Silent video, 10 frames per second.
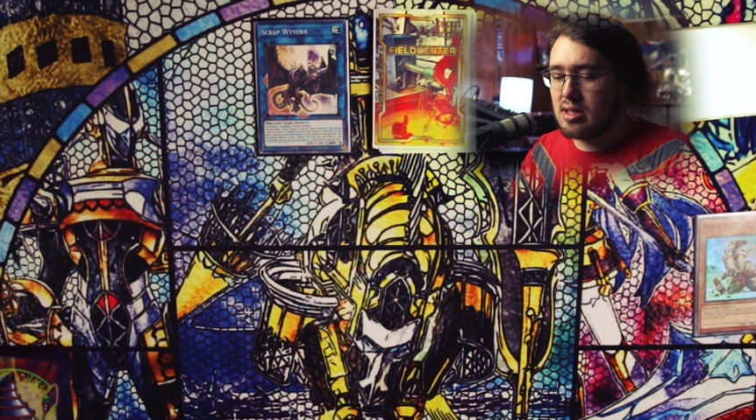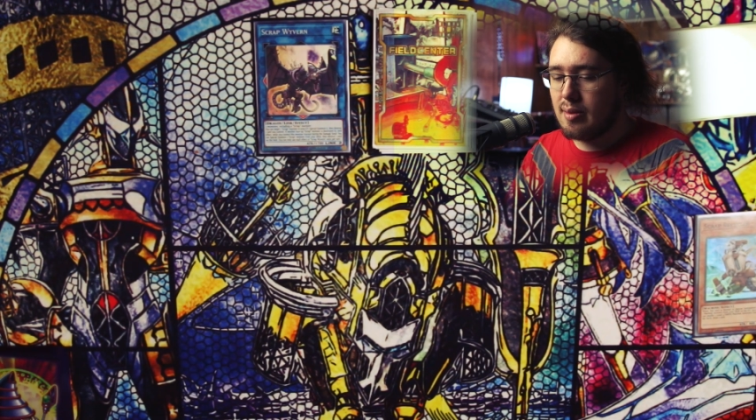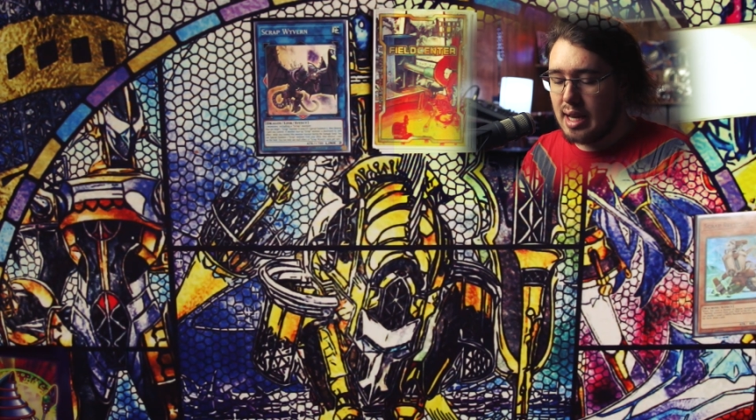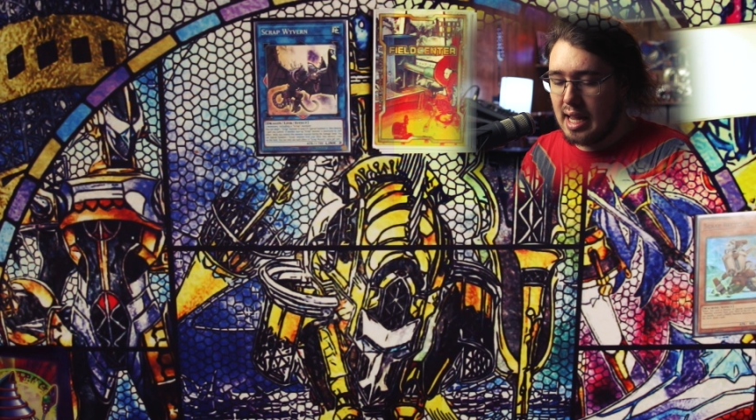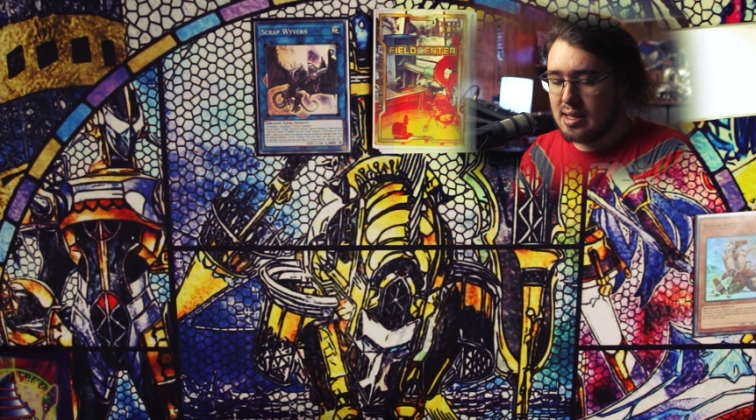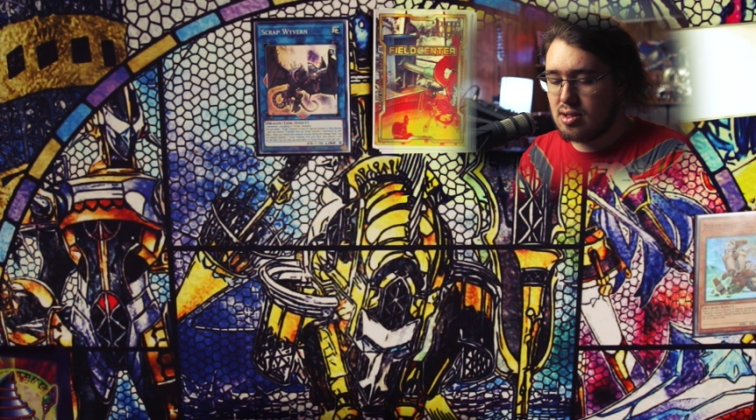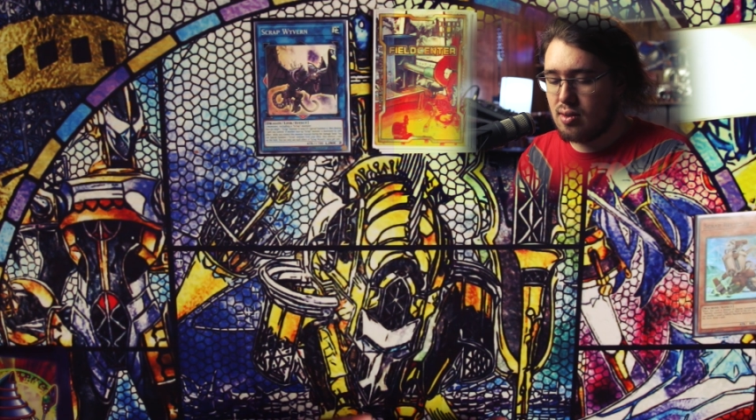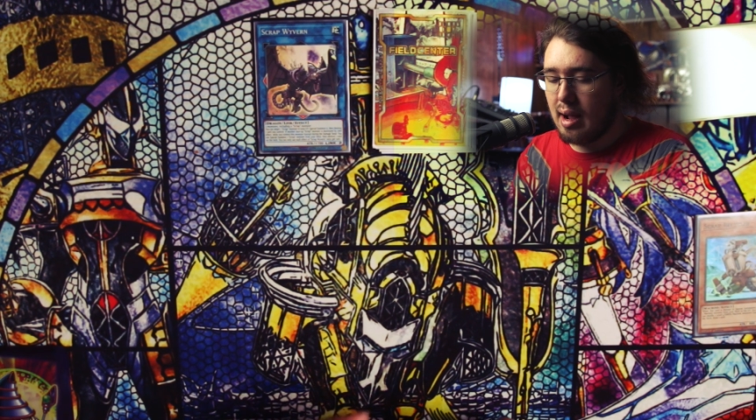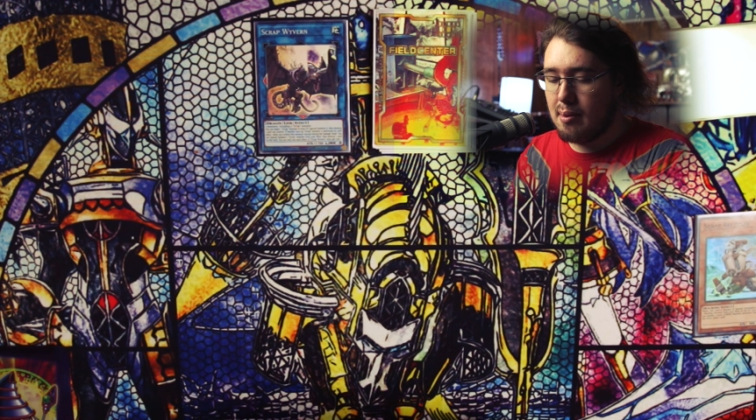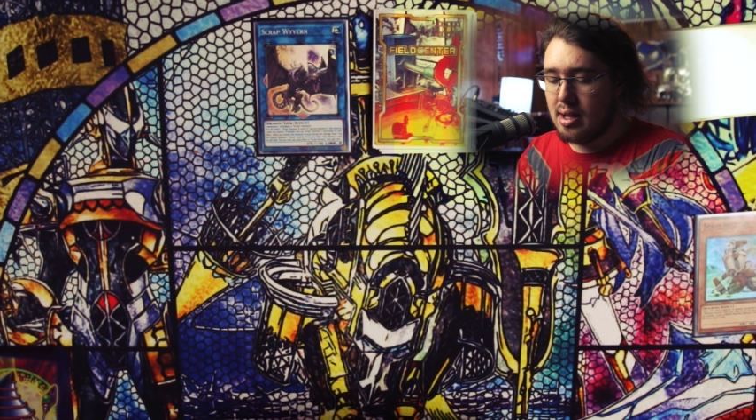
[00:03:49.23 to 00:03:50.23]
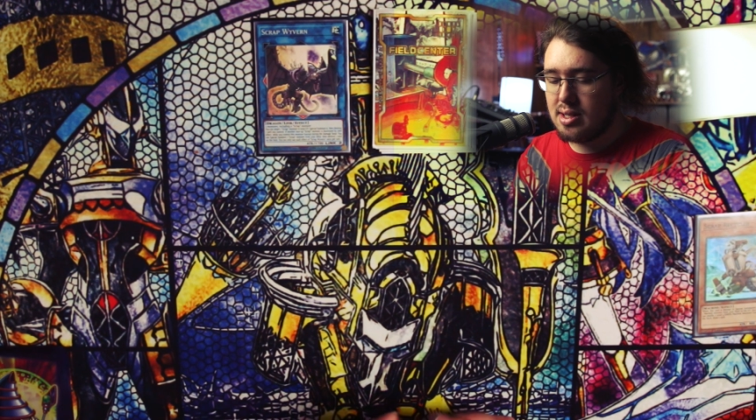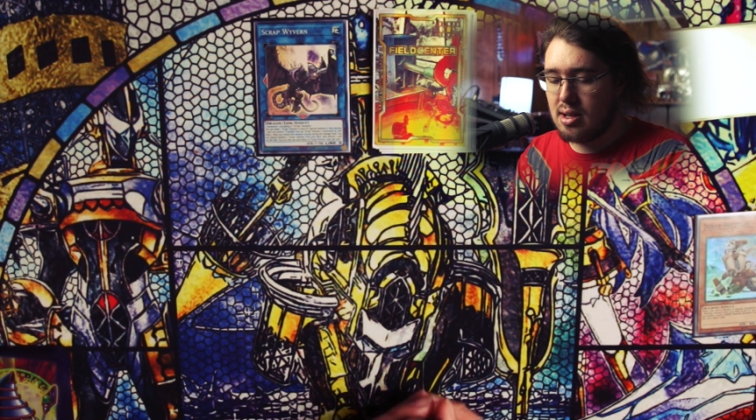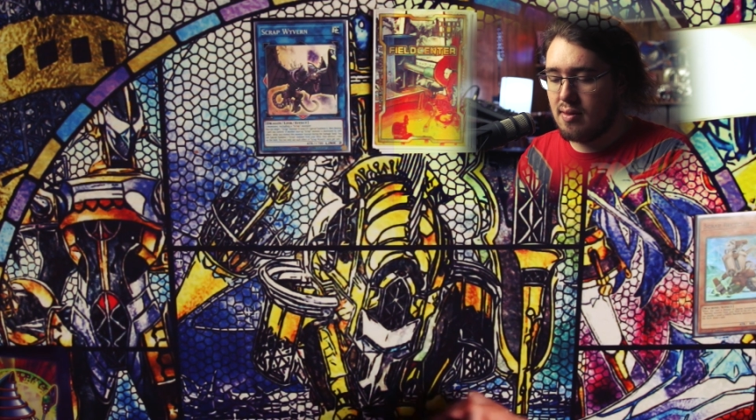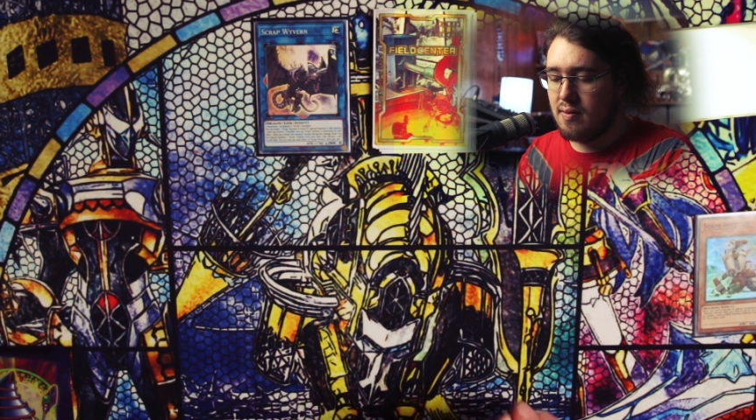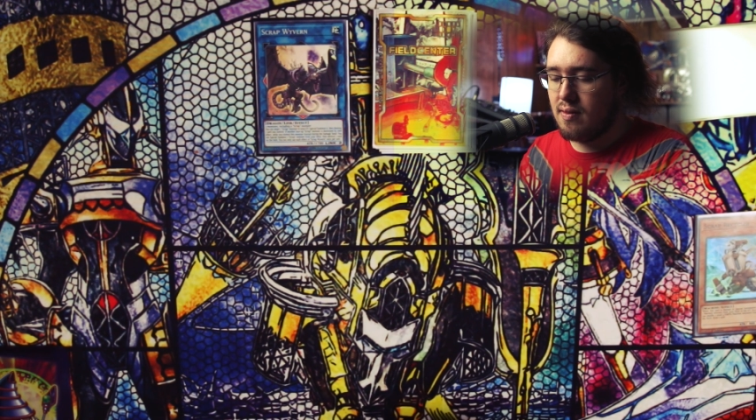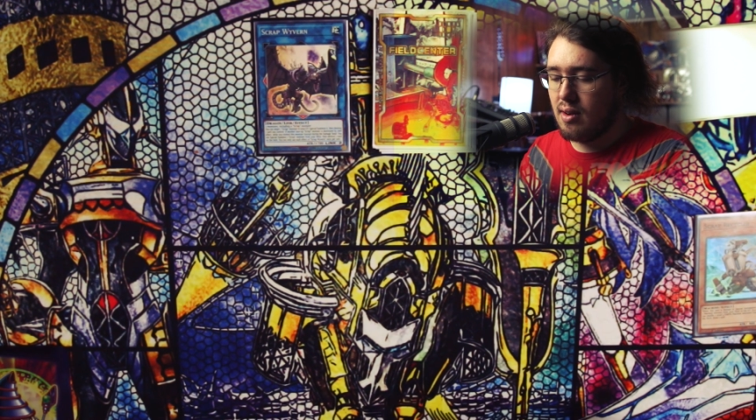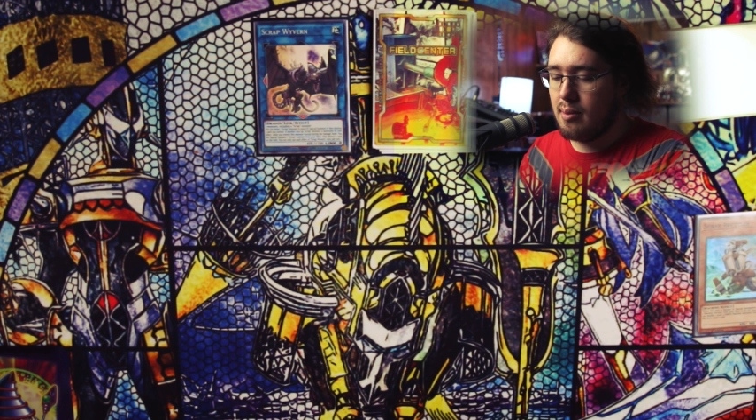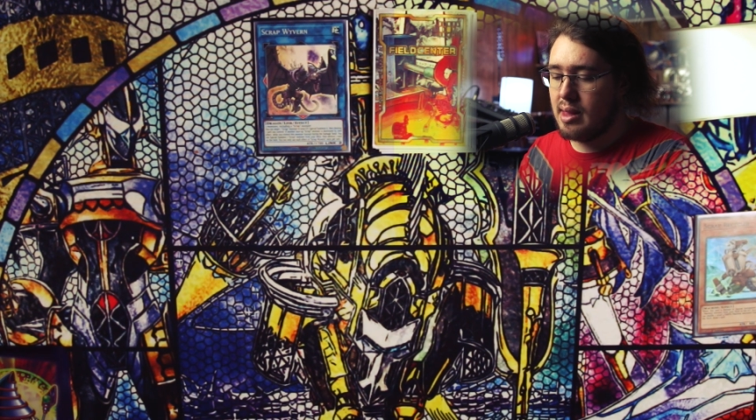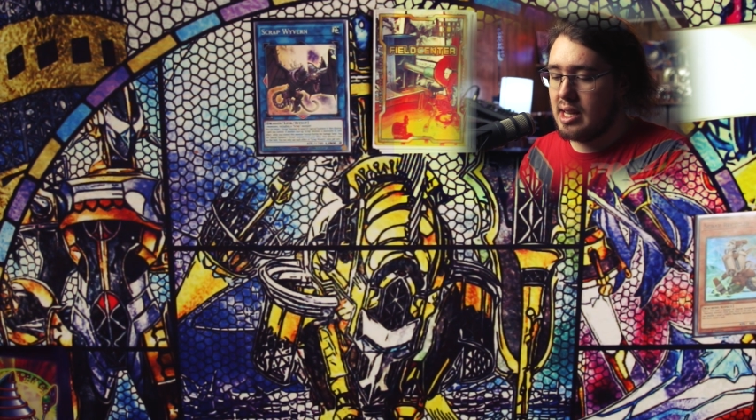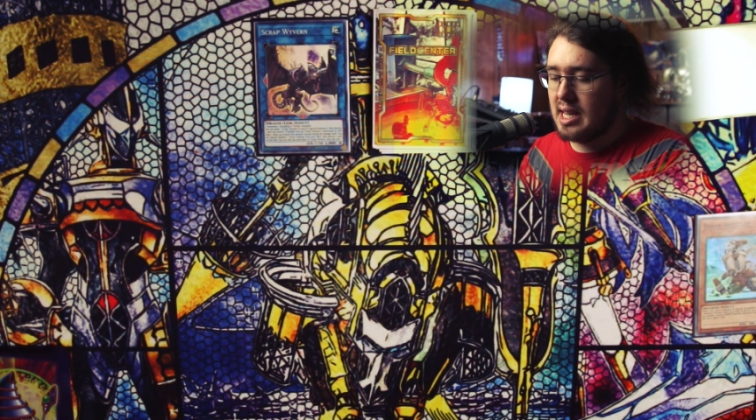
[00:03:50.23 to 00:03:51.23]
summon a Scrap monster
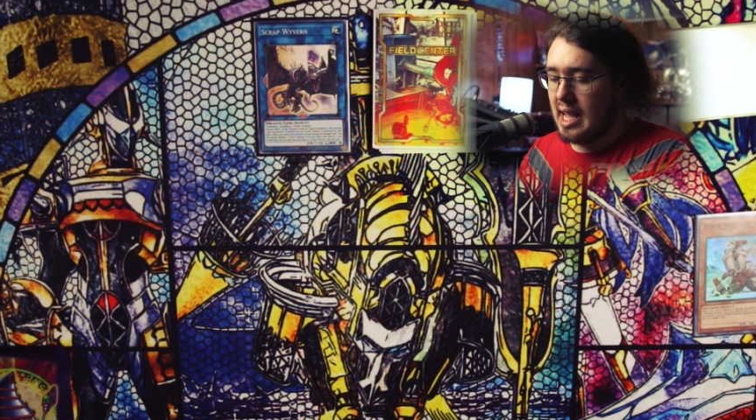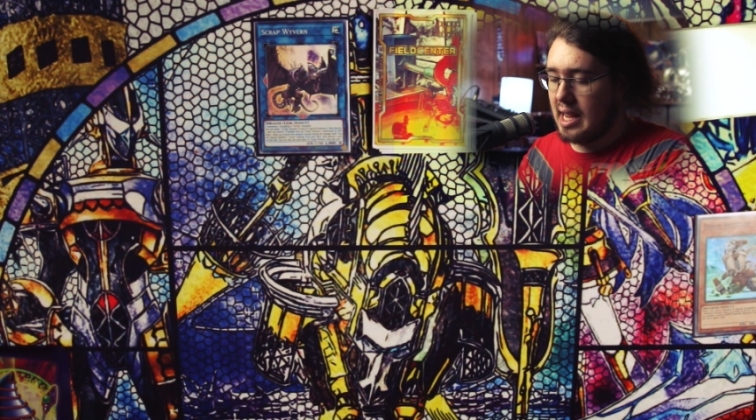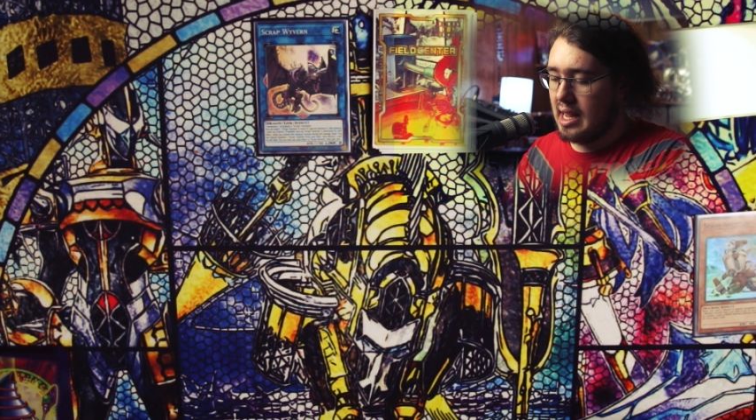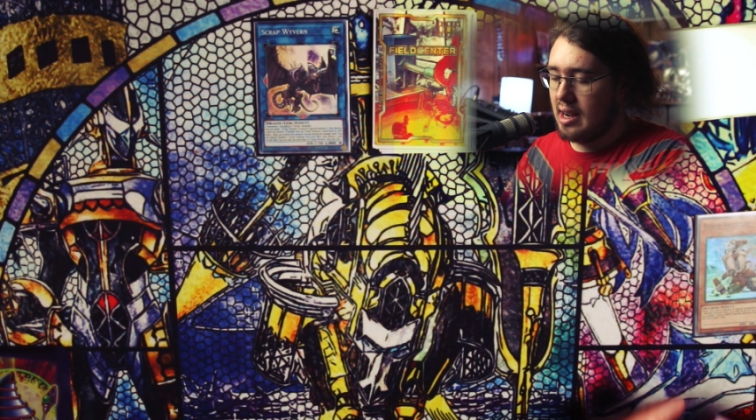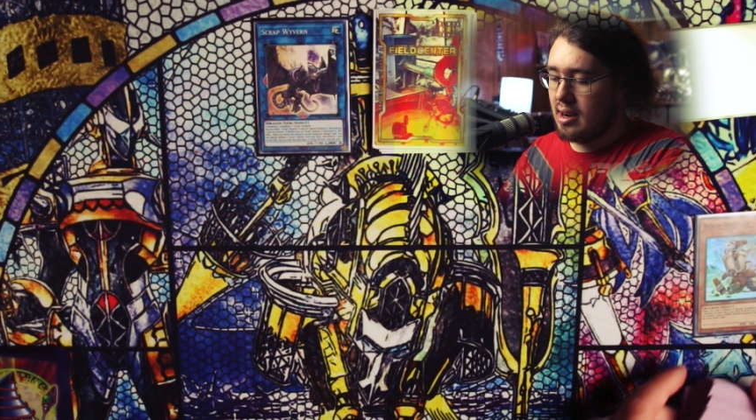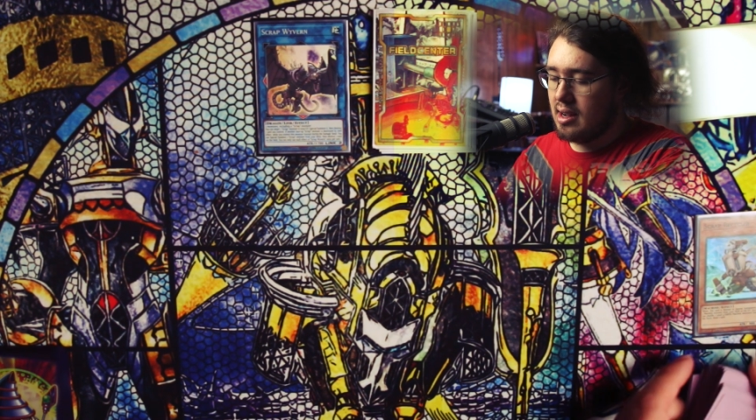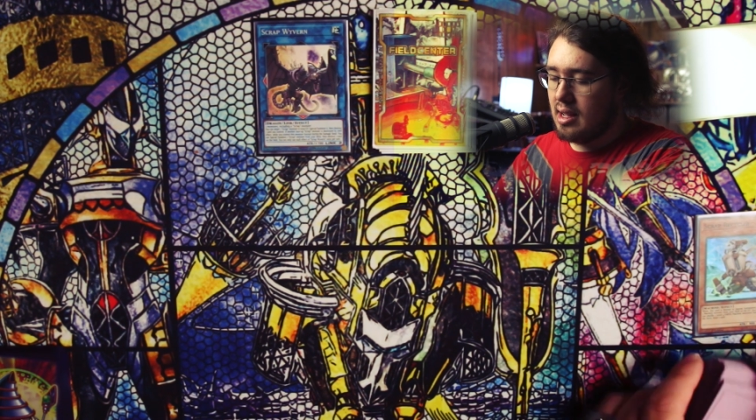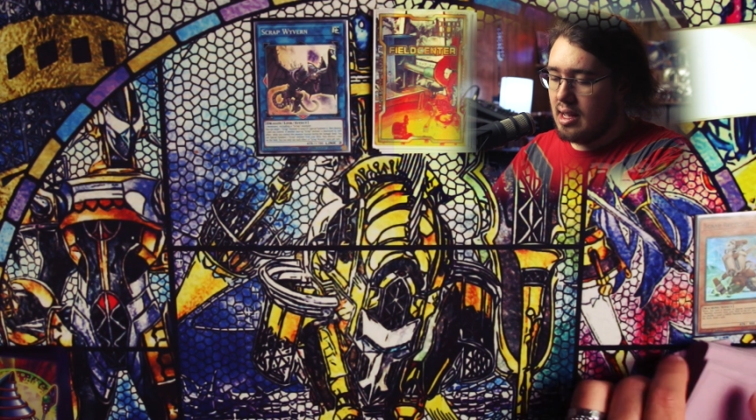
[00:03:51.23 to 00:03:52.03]
from the deck here.